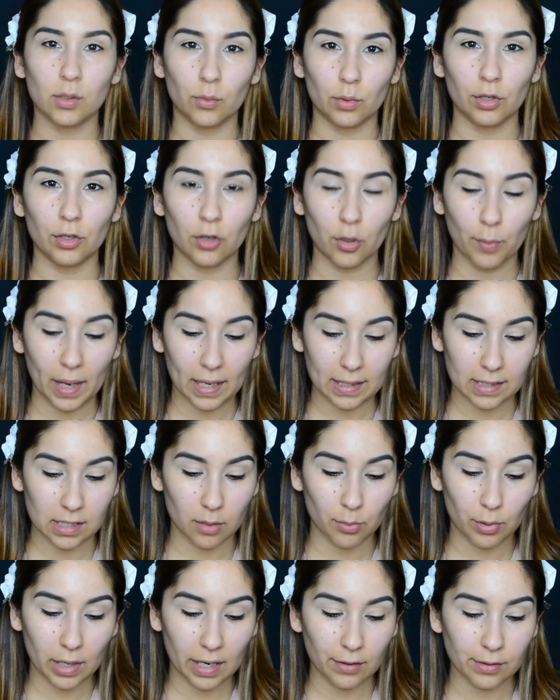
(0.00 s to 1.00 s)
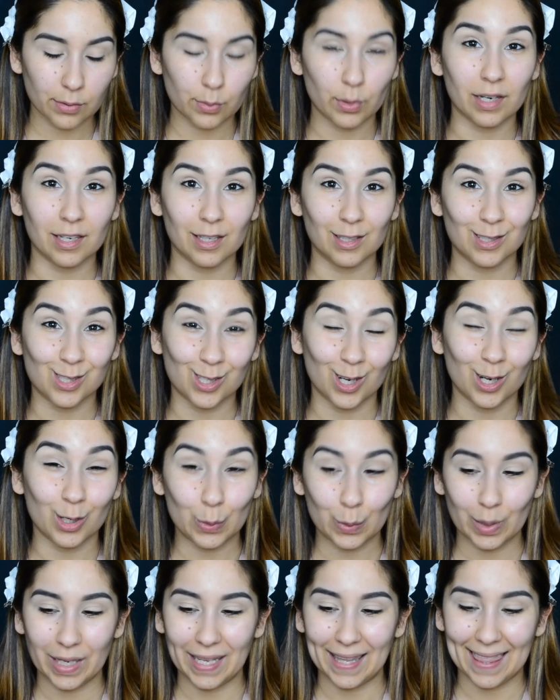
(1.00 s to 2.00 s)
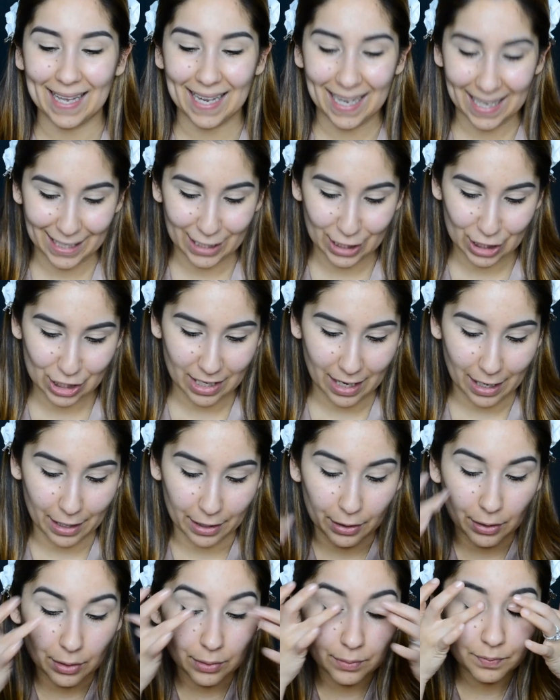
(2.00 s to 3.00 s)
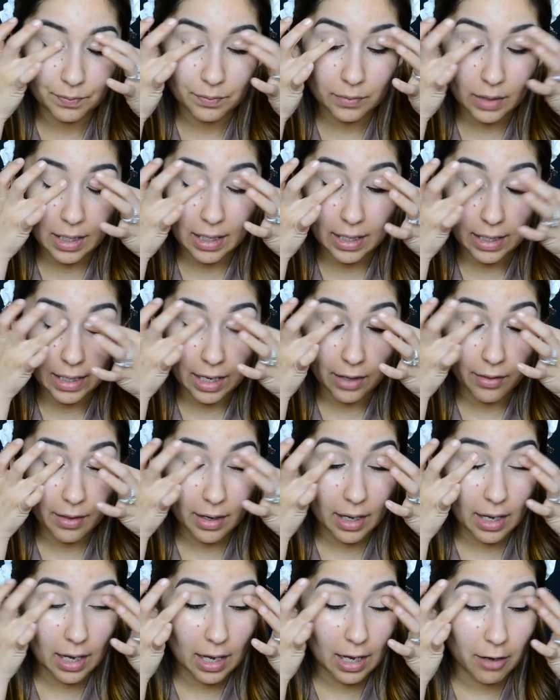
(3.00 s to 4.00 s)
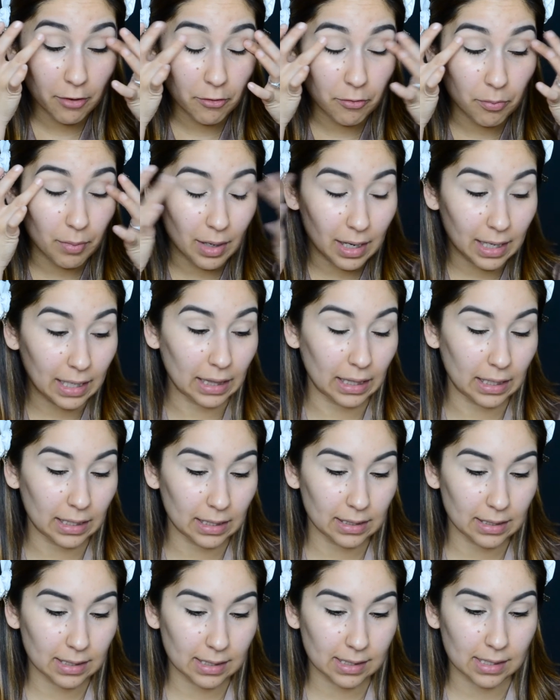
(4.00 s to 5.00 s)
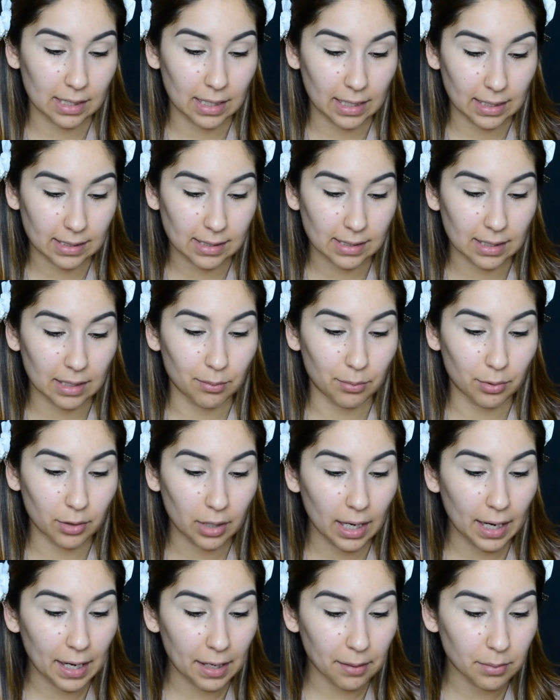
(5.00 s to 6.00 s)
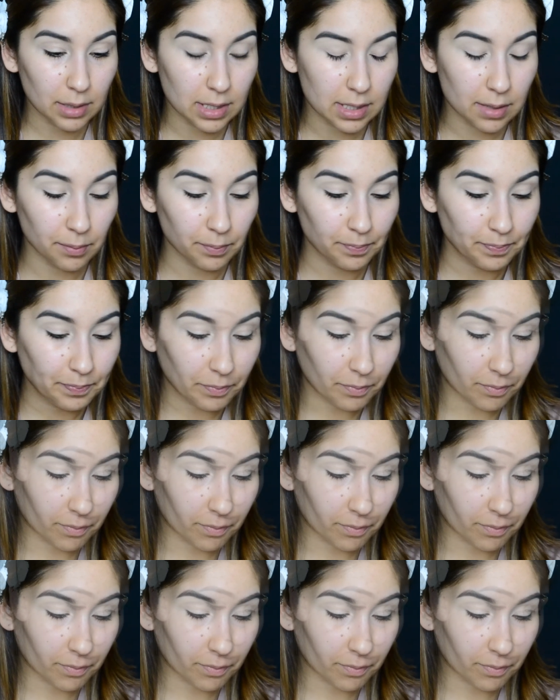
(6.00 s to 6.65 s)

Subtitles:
So we'll go back to the brows. We're gonna start with eyeshadow. And now that I have my lids nice and primed,